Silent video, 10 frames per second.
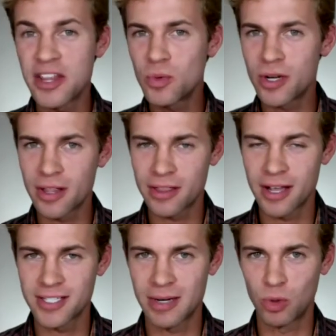Another one of the
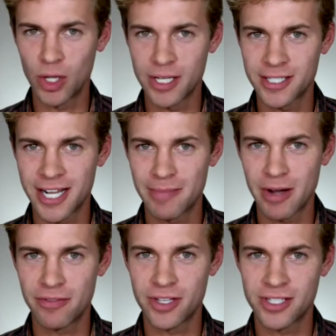things I'm really excited
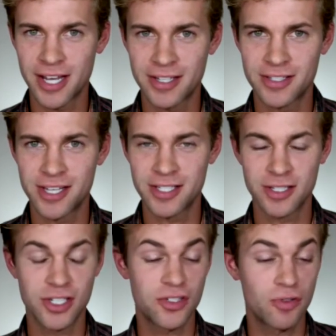about for the second
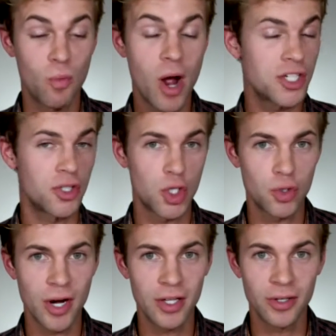season, just from watching the
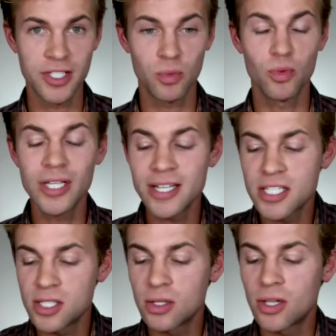trailer, is it really
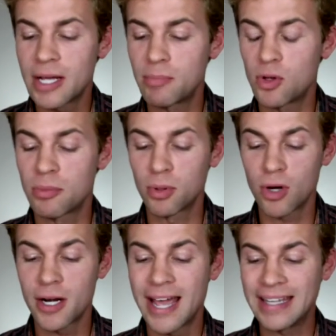does look like both
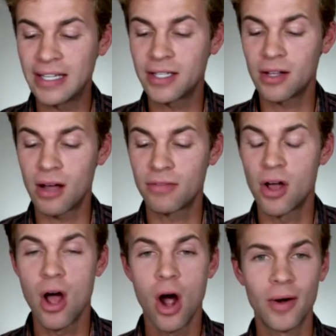Perrotta and
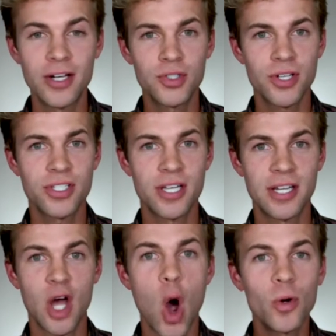Lindelof are
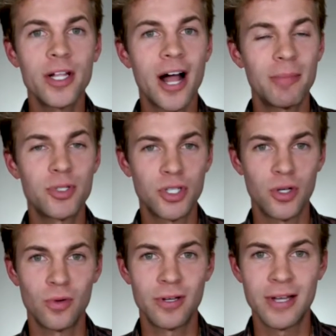interested in owning up
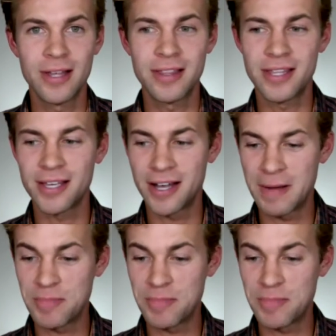to the